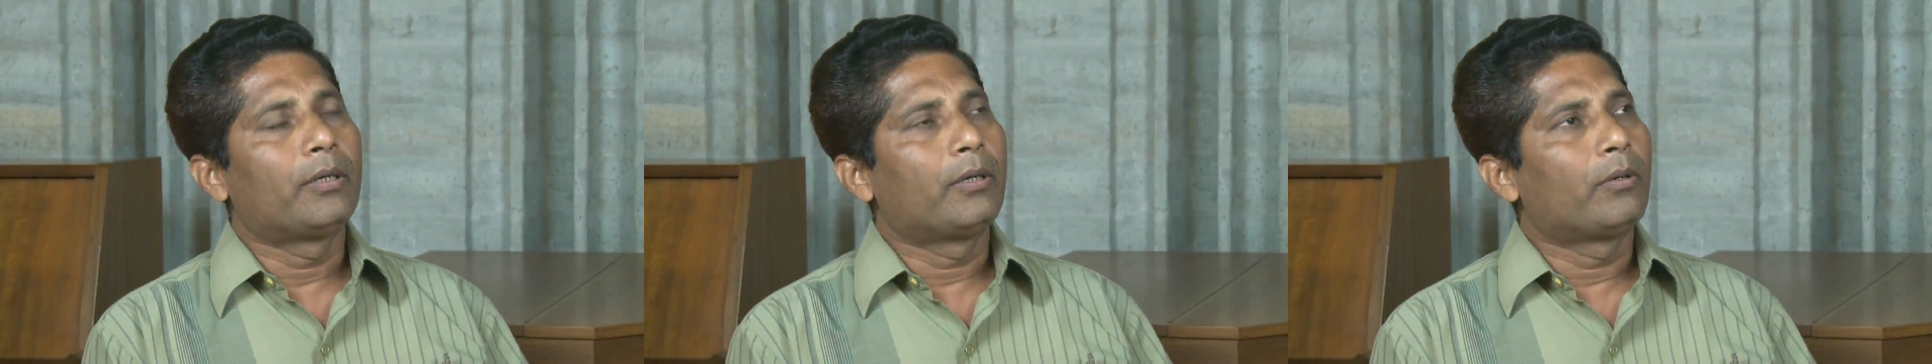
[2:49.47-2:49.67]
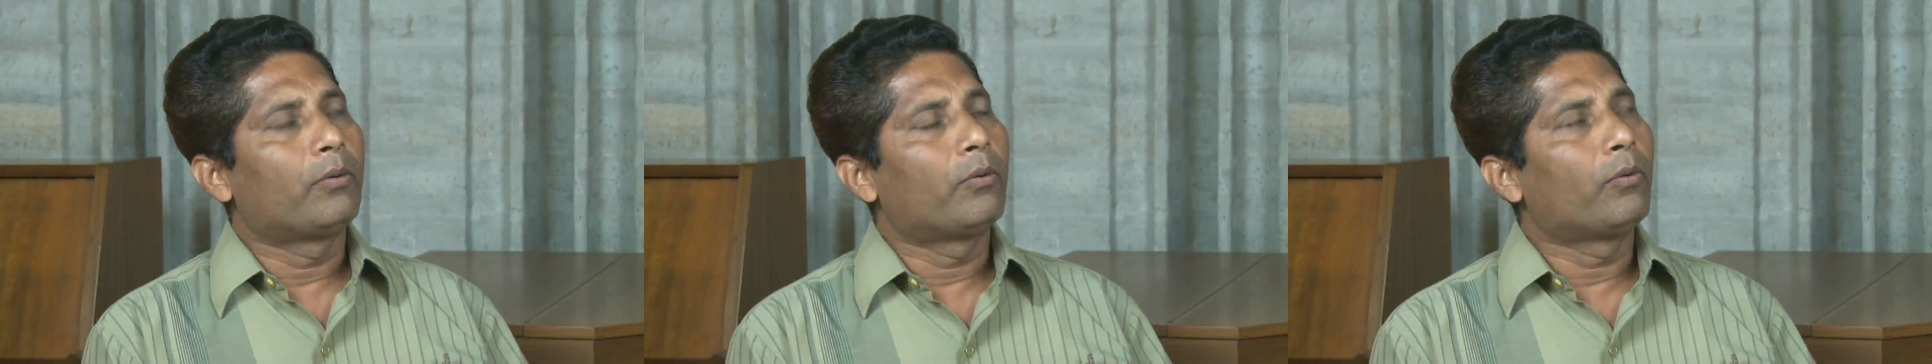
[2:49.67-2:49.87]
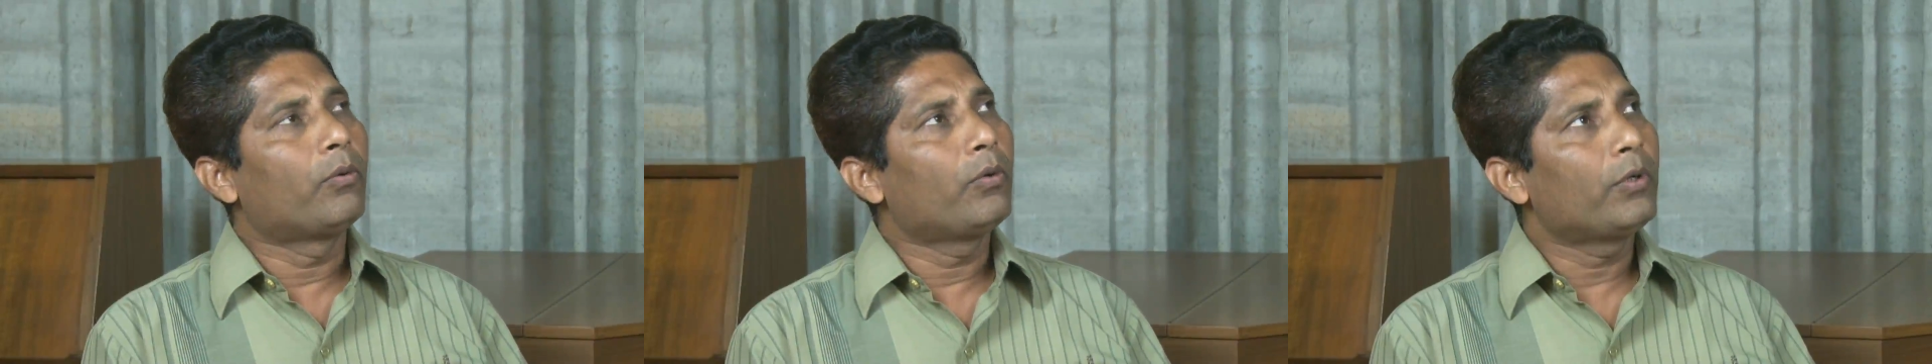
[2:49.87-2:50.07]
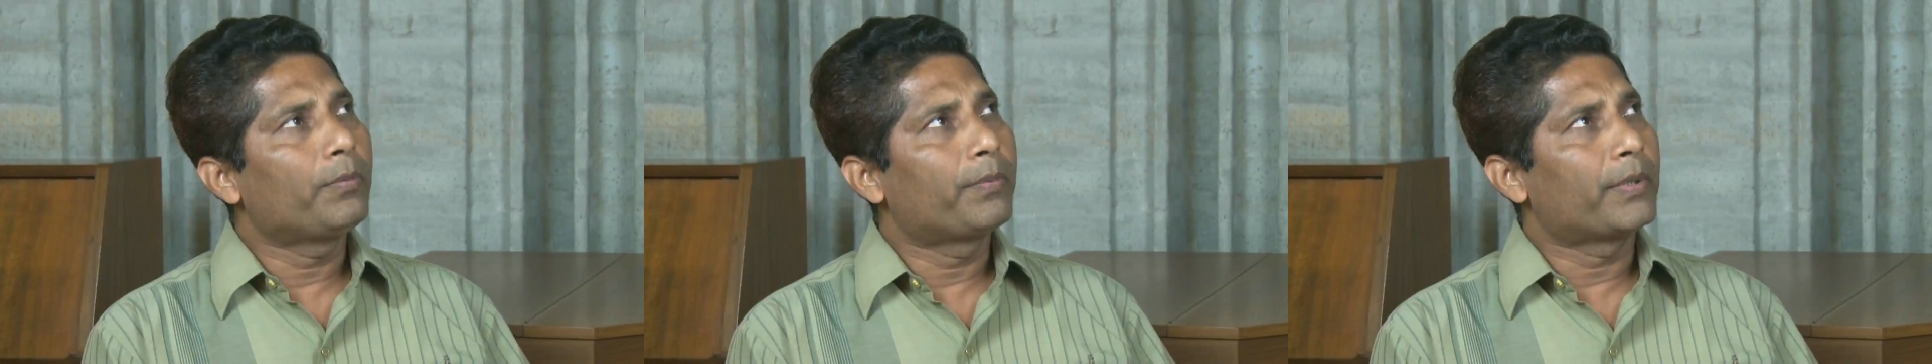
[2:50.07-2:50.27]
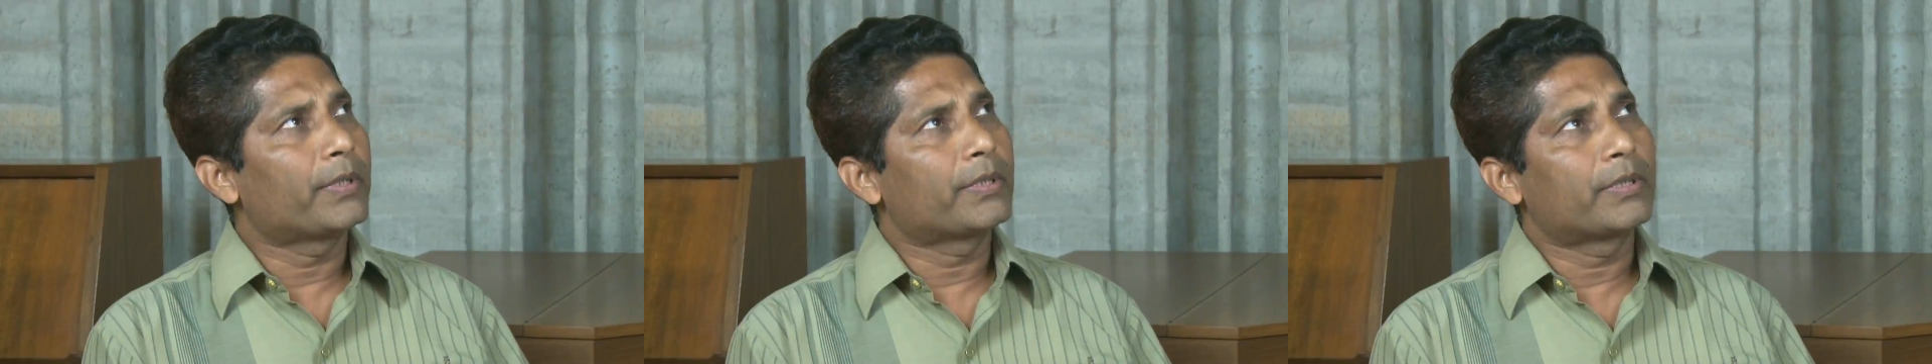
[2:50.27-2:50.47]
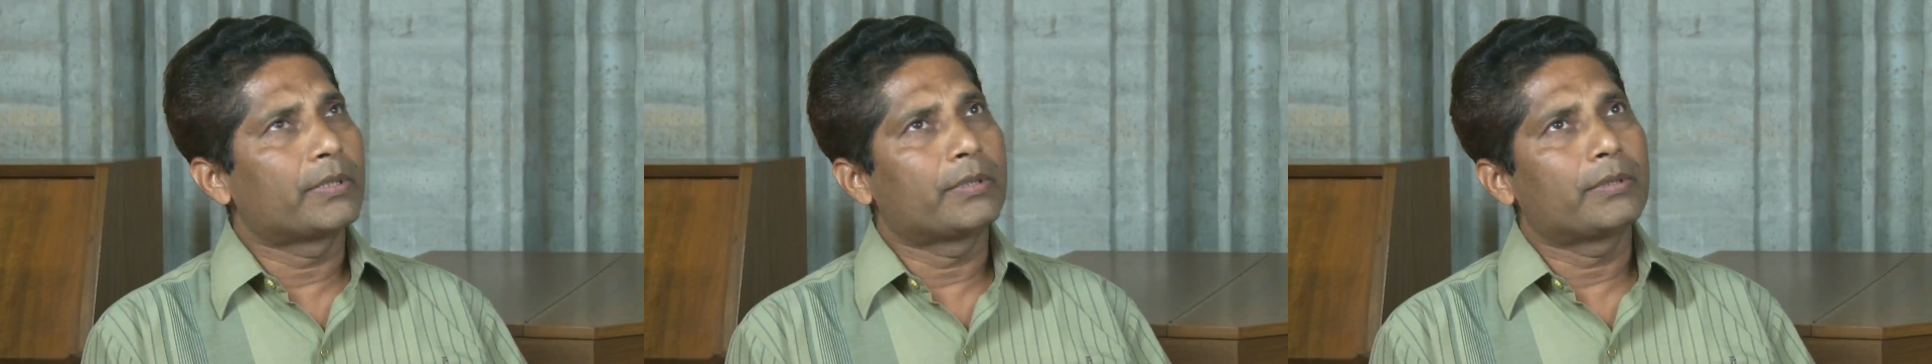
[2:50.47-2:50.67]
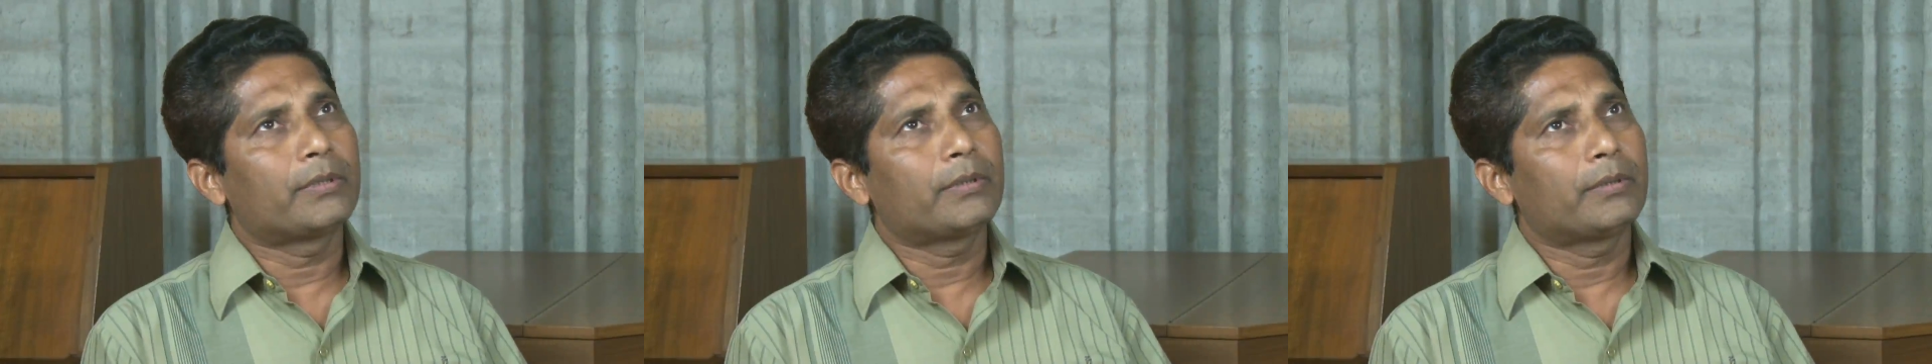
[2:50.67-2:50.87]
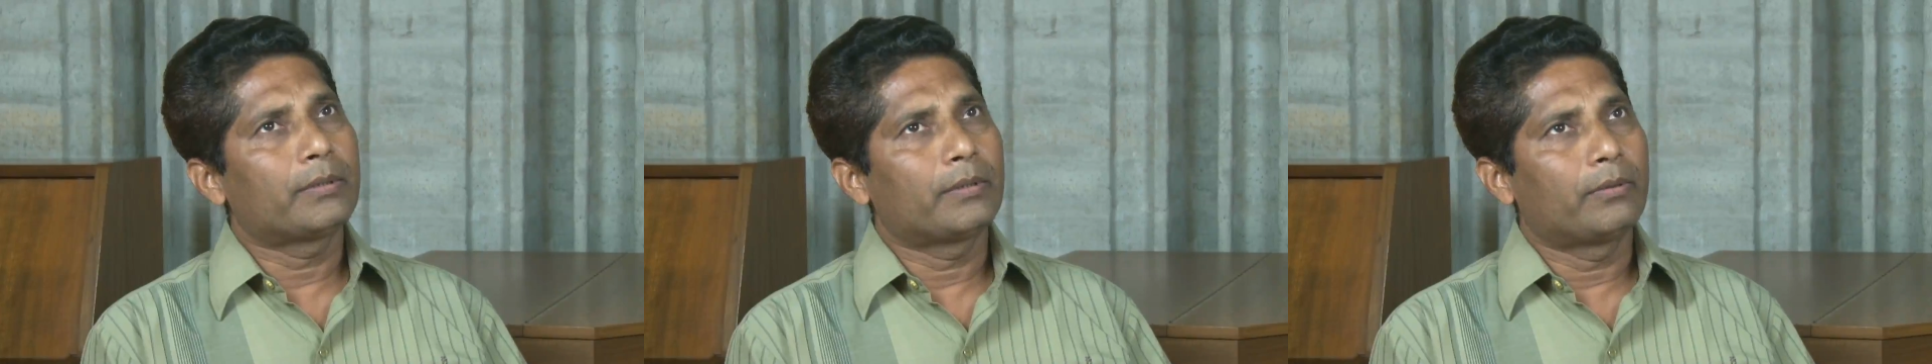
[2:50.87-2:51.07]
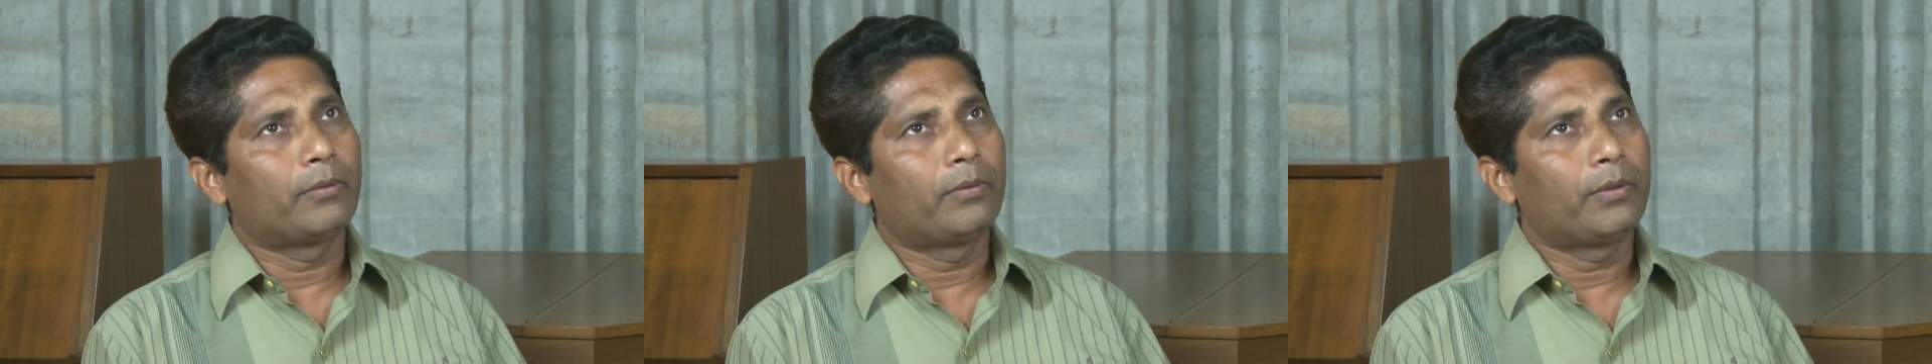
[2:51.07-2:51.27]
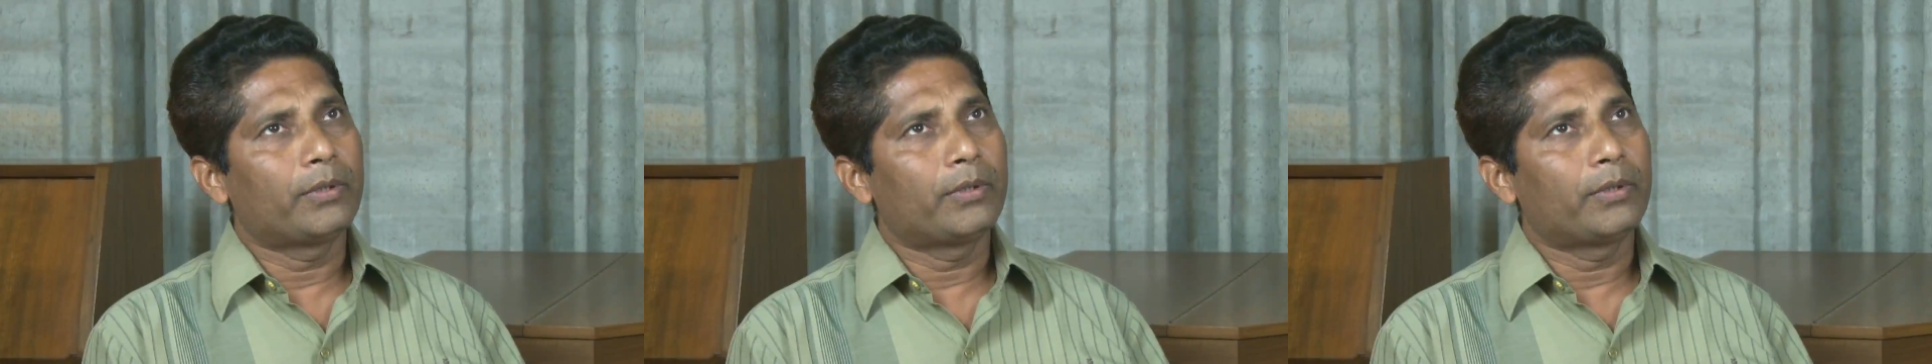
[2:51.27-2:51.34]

old person, old